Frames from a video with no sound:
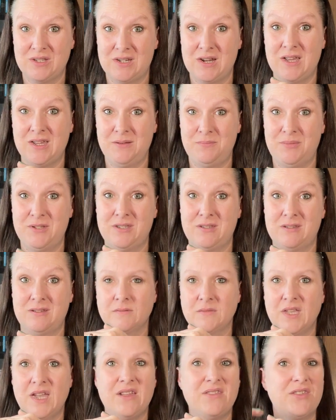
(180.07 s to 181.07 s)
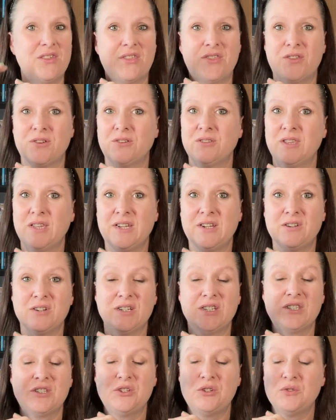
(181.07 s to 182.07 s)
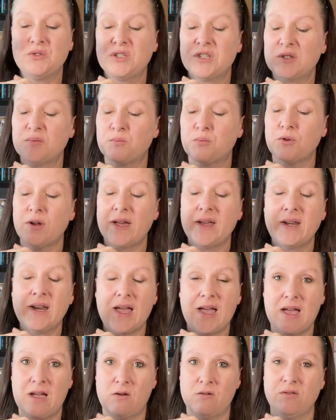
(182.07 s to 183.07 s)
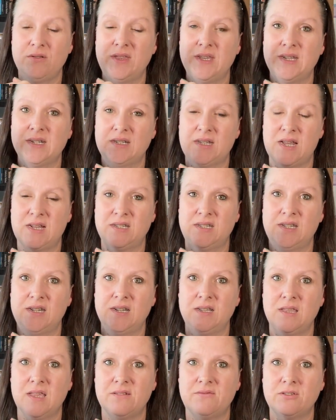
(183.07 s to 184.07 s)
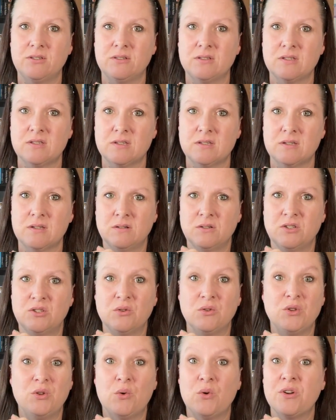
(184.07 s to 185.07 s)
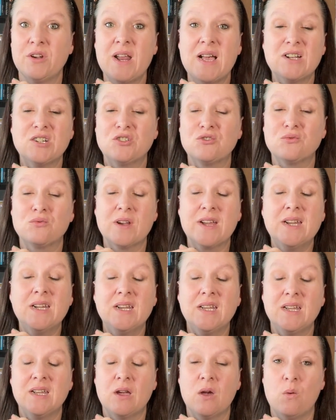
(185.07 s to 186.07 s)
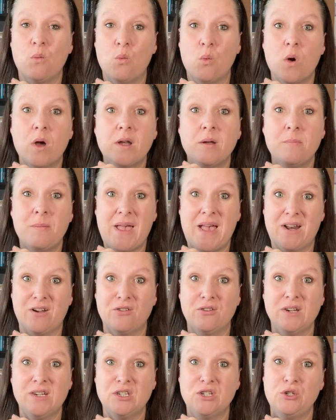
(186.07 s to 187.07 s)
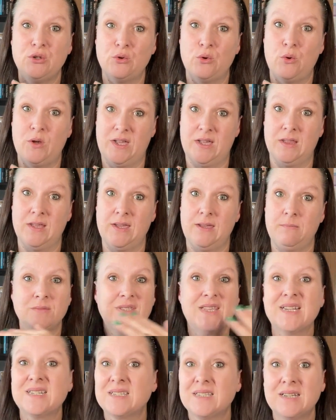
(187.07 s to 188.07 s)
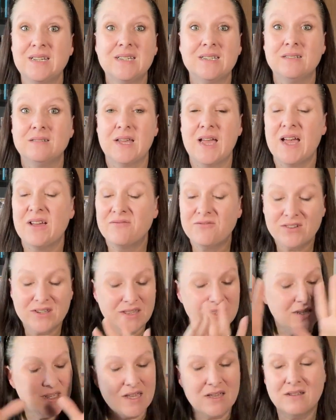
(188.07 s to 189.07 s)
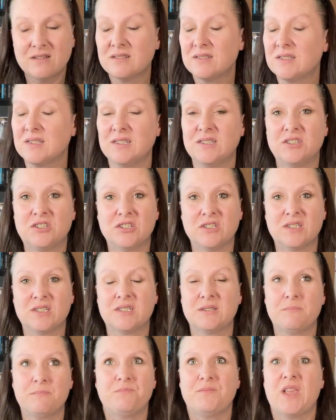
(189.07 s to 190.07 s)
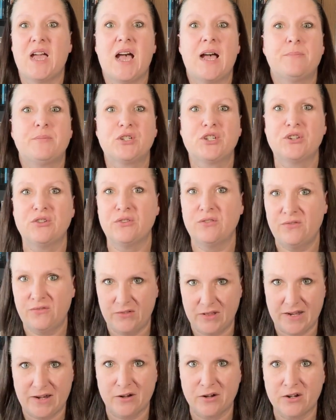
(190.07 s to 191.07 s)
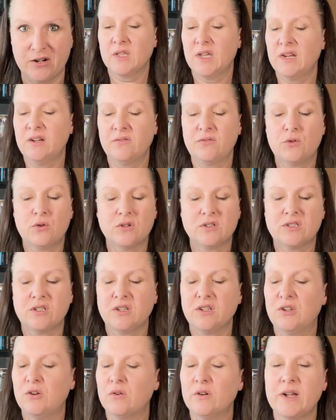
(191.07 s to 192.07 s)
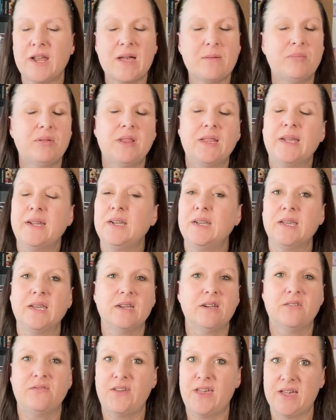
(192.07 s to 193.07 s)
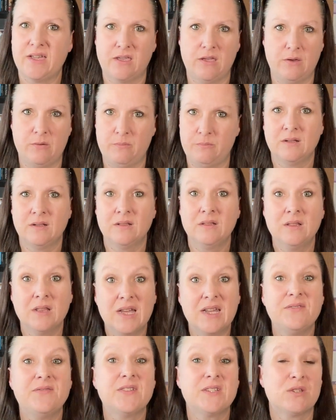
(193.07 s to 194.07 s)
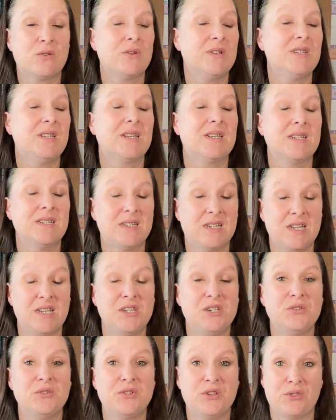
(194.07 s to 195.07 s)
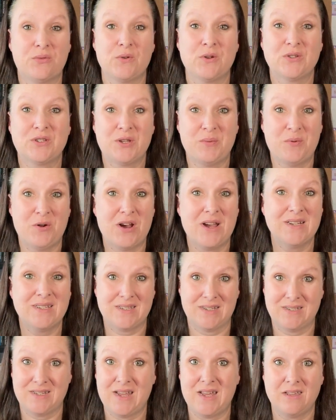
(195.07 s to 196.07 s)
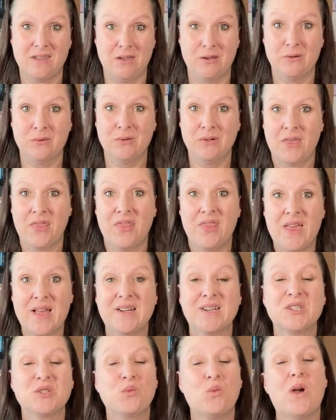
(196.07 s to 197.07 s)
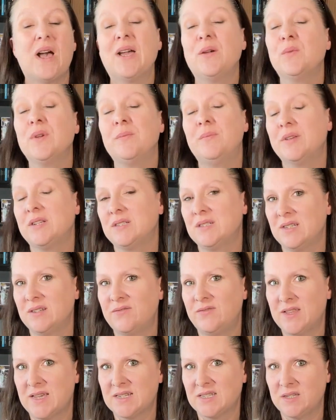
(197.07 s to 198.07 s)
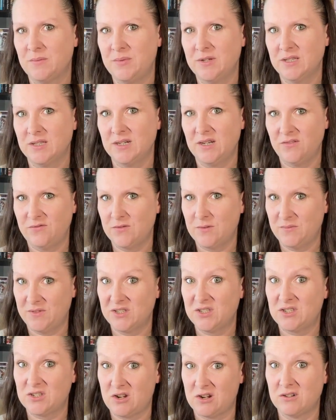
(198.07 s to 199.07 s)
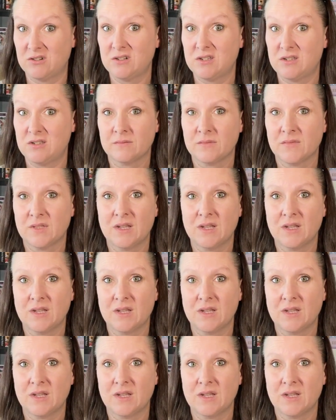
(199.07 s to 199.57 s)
types. And the third layer is to spread out the intensity levels so you're not draining one battery too quickly. That's it. Everything else is just optional flair. And of course, you're not planning in a vacuum. Life is going to continue to throw surprises at you. That is why we build in flexibility from the start.